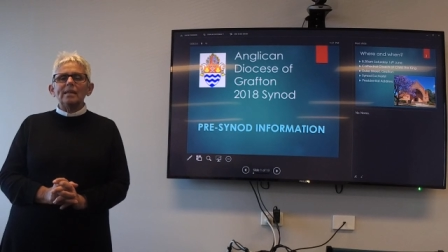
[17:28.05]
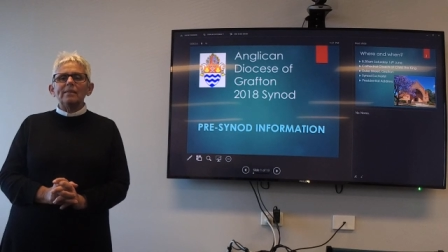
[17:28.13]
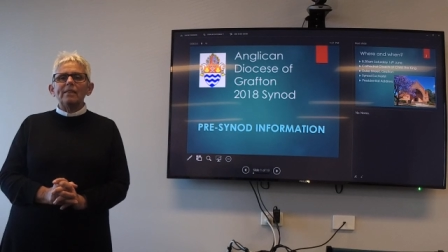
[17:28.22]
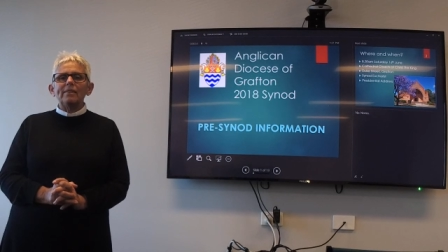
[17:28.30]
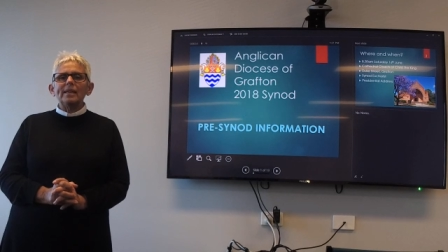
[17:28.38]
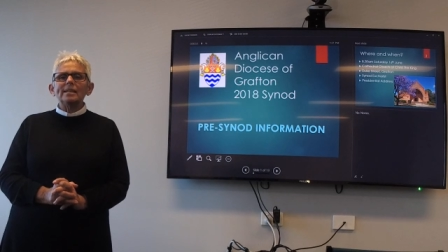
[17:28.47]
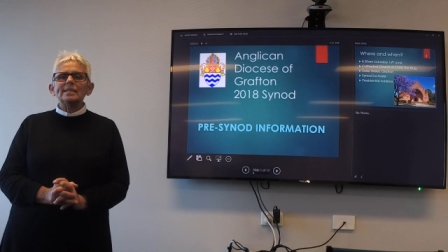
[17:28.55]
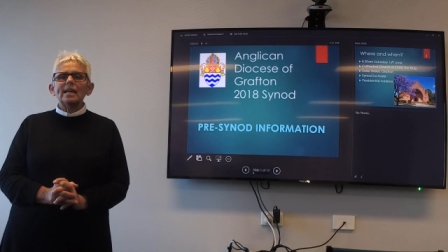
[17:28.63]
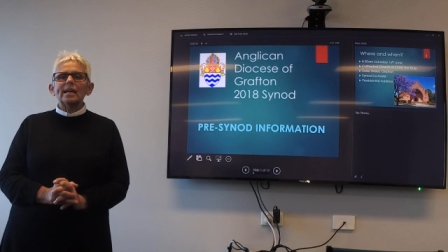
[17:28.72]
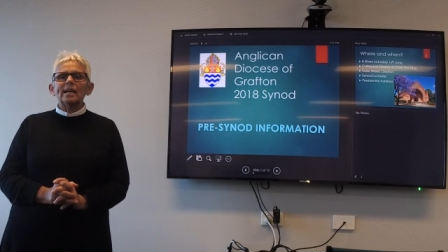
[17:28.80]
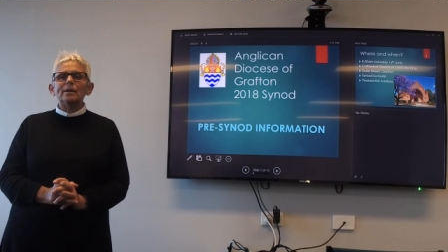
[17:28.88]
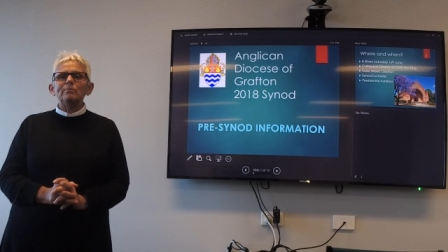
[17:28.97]
the things
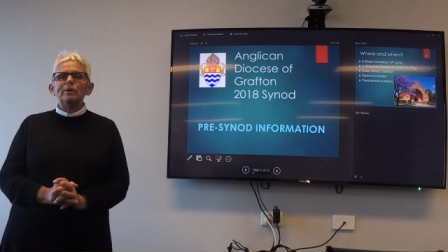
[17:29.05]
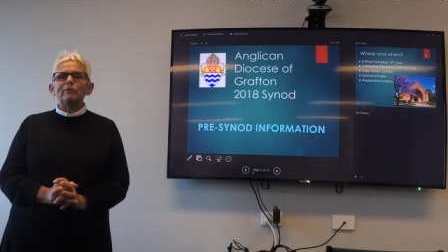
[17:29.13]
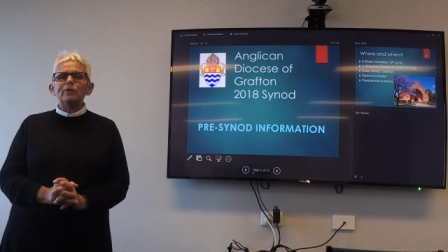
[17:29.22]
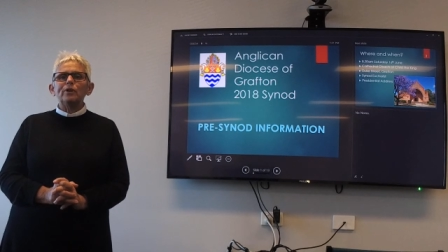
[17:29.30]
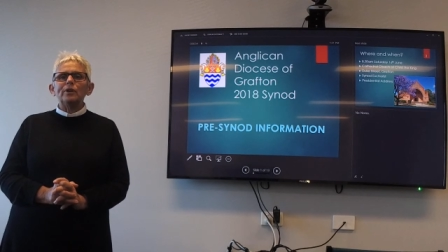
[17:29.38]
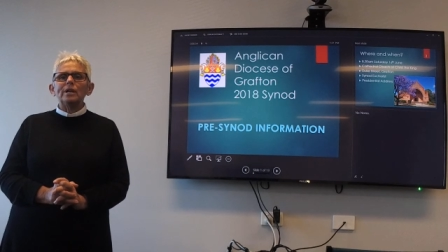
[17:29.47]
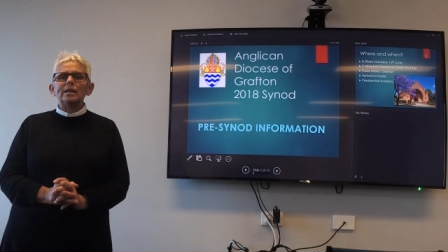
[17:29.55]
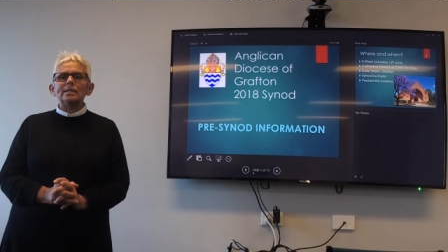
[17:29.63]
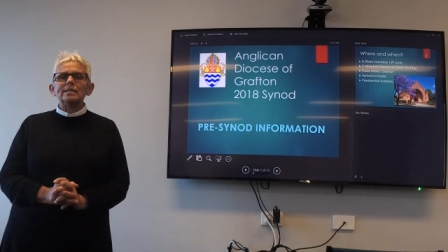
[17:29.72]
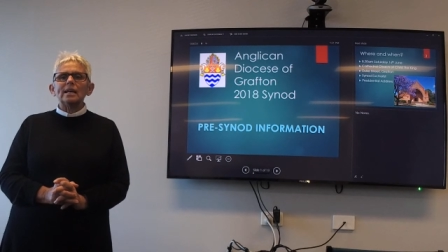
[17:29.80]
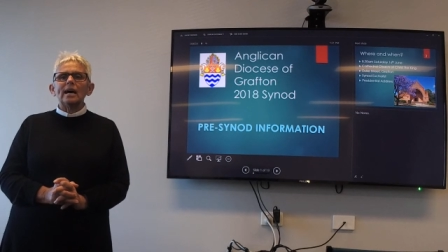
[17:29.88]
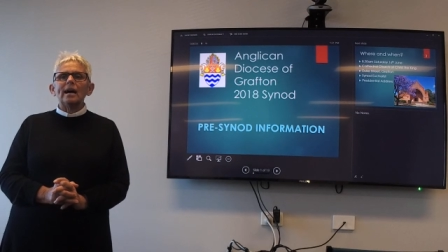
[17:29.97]
that come before
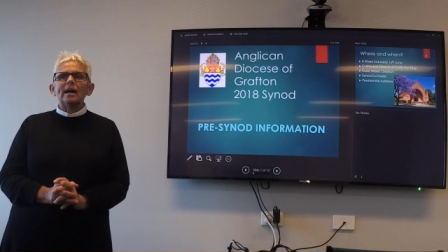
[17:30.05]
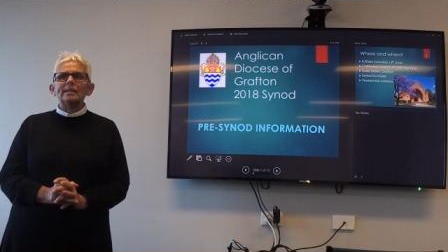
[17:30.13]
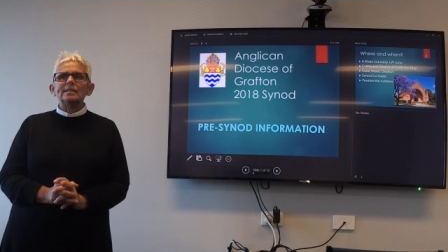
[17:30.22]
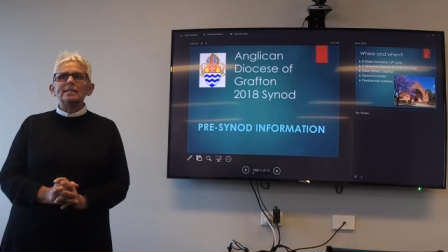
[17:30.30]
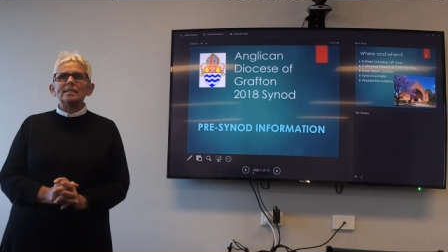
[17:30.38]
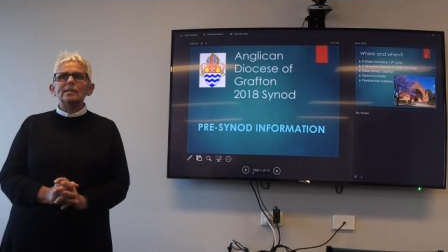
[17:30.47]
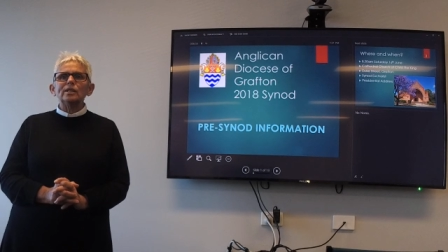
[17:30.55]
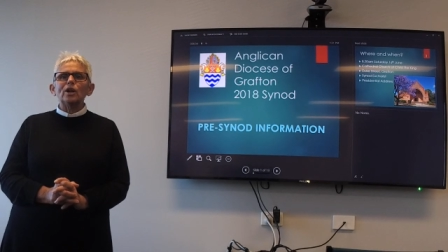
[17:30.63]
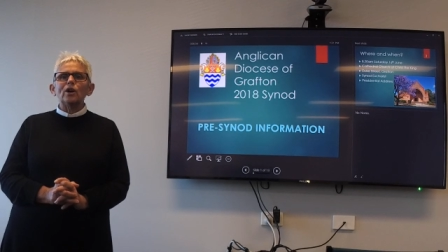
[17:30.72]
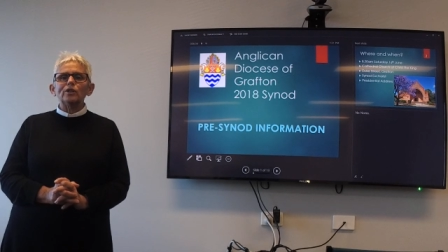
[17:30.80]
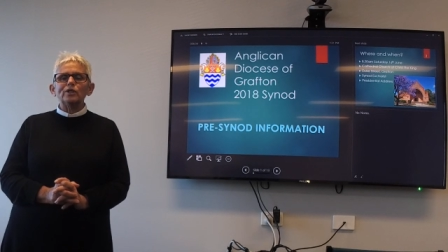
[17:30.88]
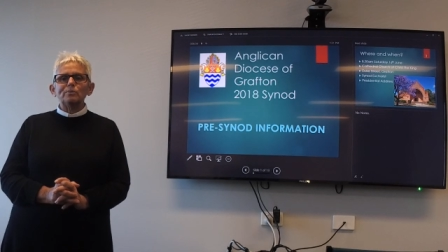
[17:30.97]
us are still
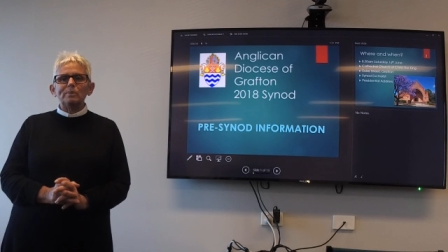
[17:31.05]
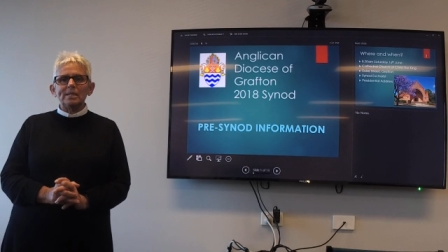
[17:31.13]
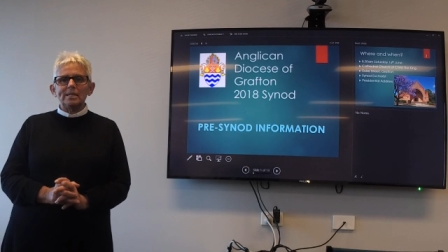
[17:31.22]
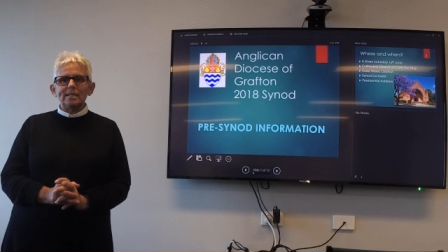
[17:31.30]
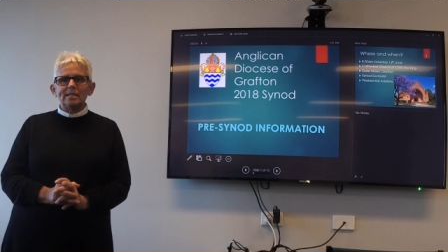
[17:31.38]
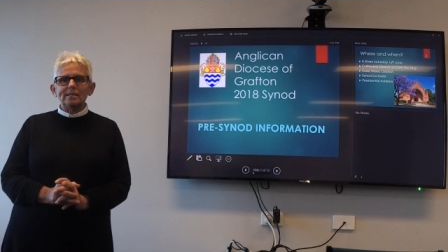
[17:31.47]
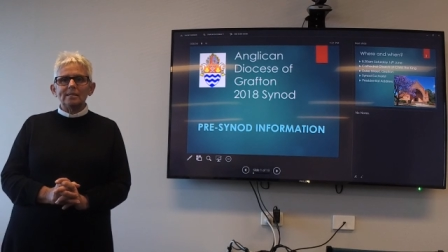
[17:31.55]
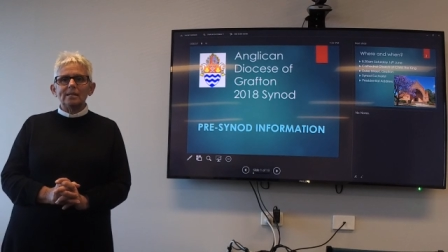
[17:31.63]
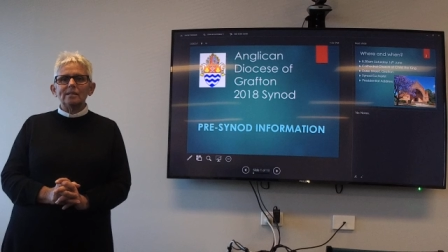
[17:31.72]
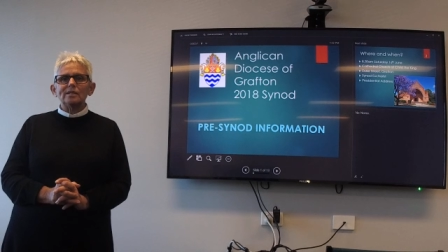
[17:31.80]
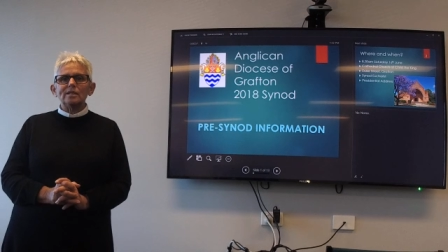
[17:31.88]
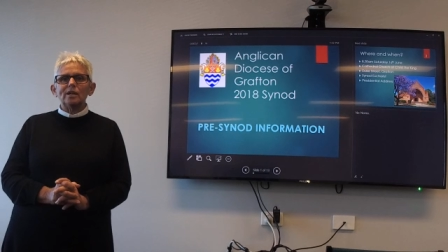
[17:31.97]
God's business,
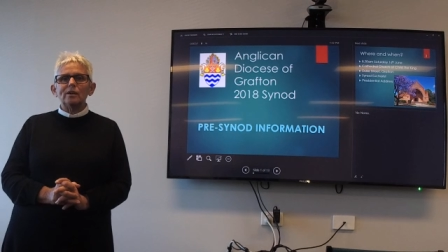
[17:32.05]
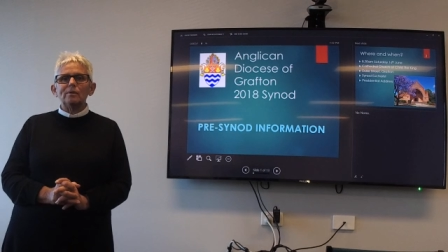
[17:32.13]
and so